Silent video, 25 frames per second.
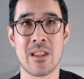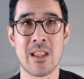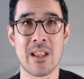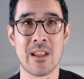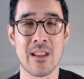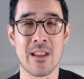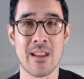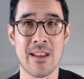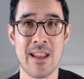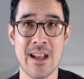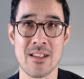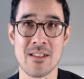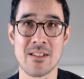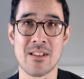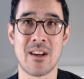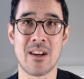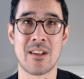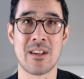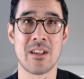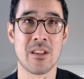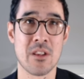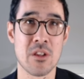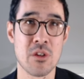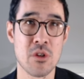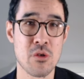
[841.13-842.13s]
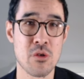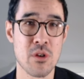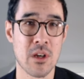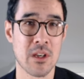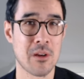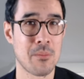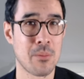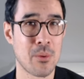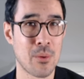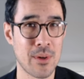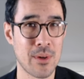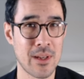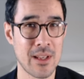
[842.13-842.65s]
think that that's kind of the
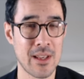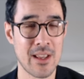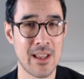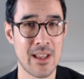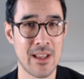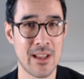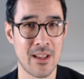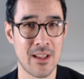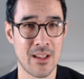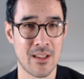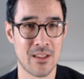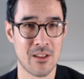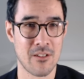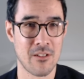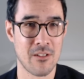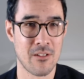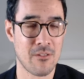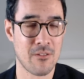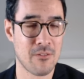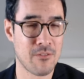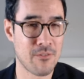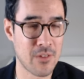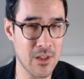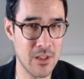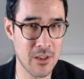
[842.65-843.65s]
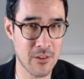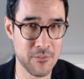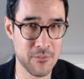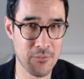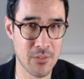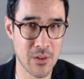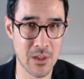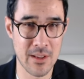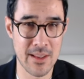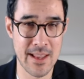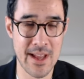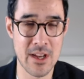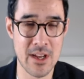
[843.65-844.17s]
trigger point here to further
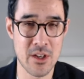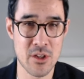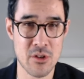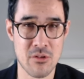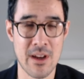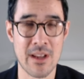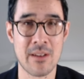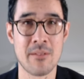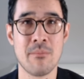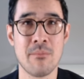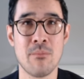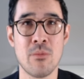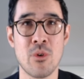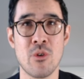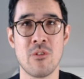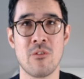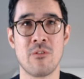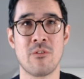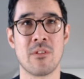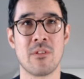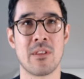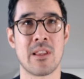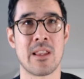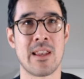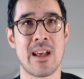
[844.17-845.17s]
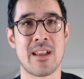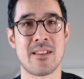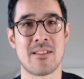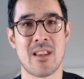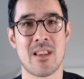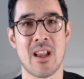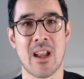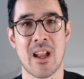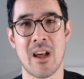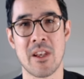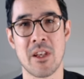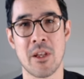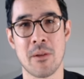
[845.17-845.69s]
follow that trend move of the
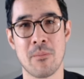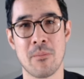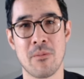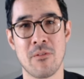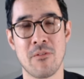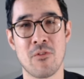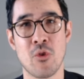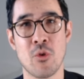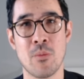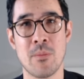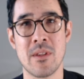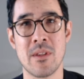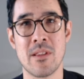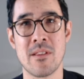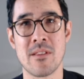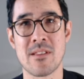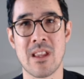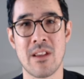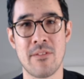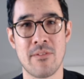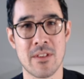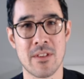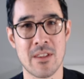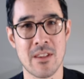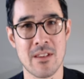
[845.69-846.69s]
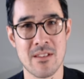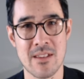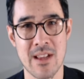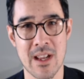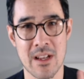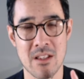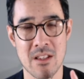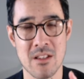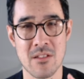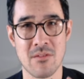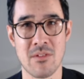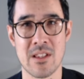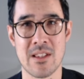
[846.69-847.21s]
Nasdaq underperformance, given the
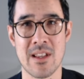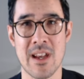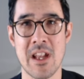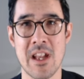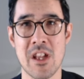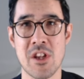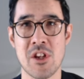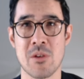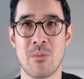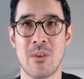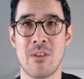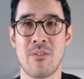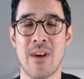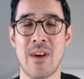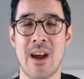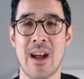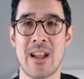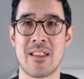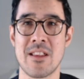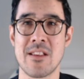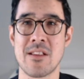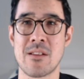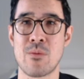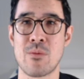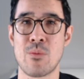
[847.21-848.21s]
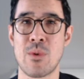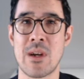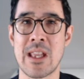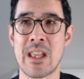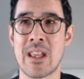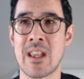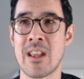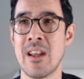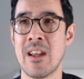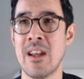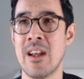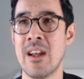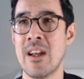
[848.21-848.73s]
sector rotation we've had this
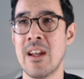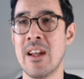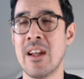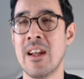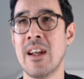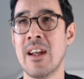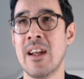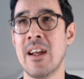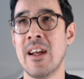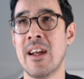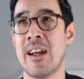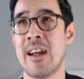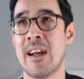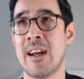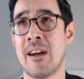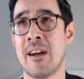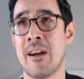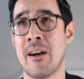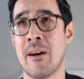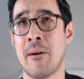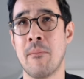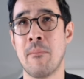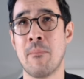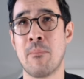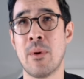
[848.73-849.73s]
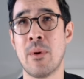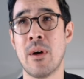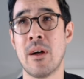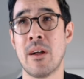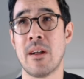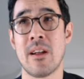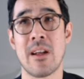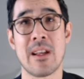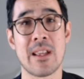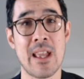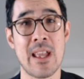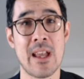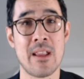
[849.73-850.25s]
week.
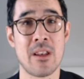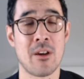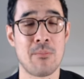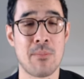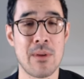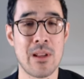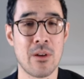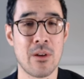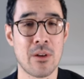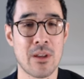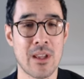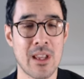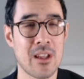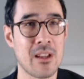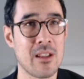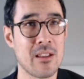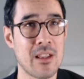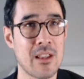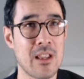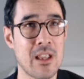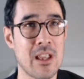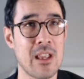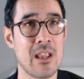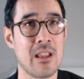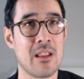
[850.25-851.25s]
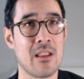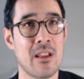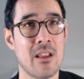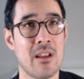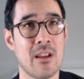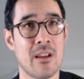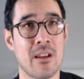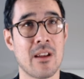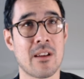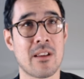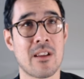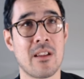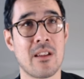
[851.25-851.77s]
But again, I'd be looking at
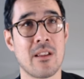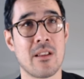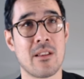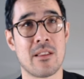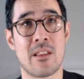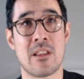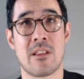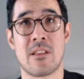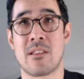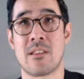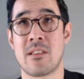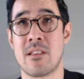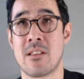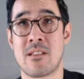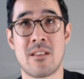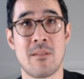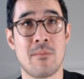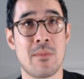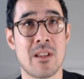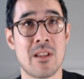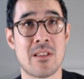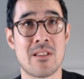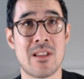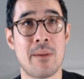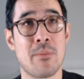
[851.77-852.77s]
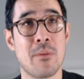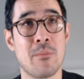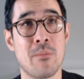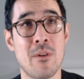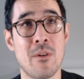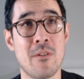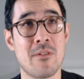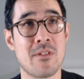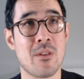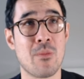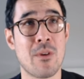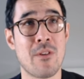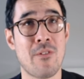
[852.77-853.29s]
the similar type of
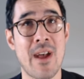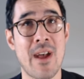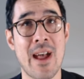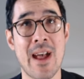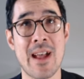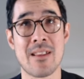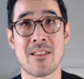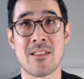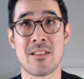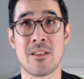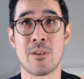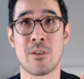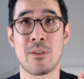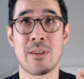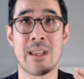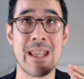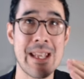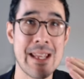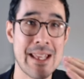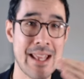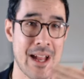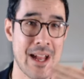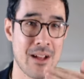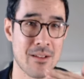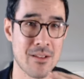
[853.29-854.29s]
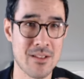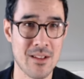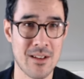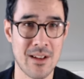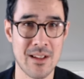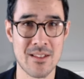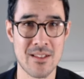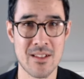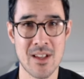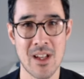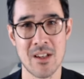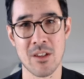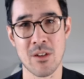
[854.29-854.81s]
moves that we've had. So key
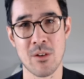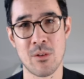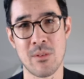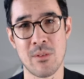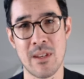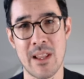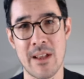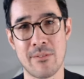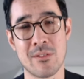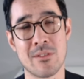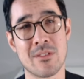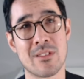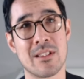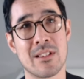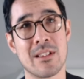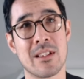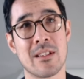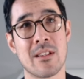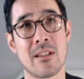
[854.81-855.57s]
downside technical levels and